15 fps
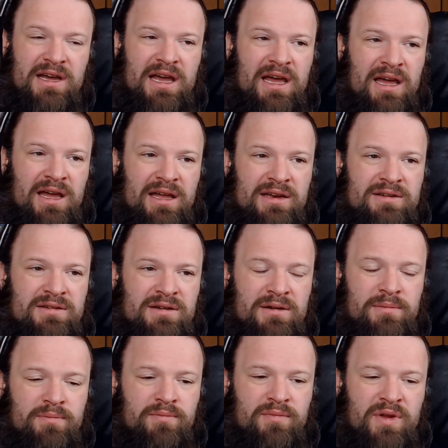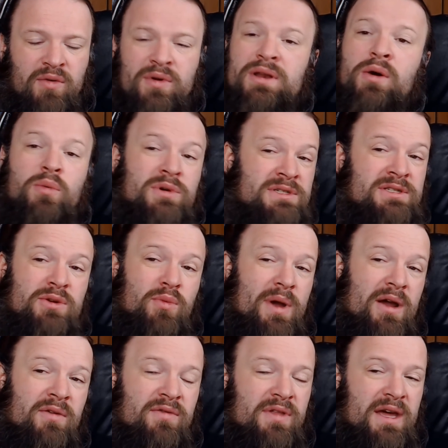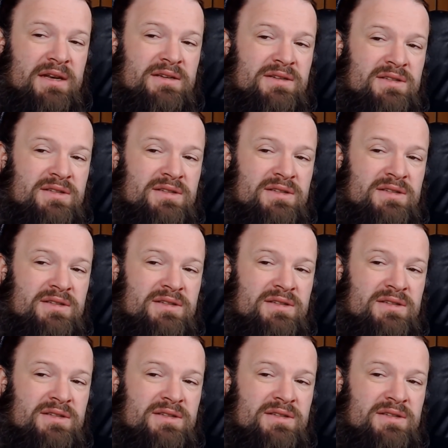And Erina wasn't aware of that.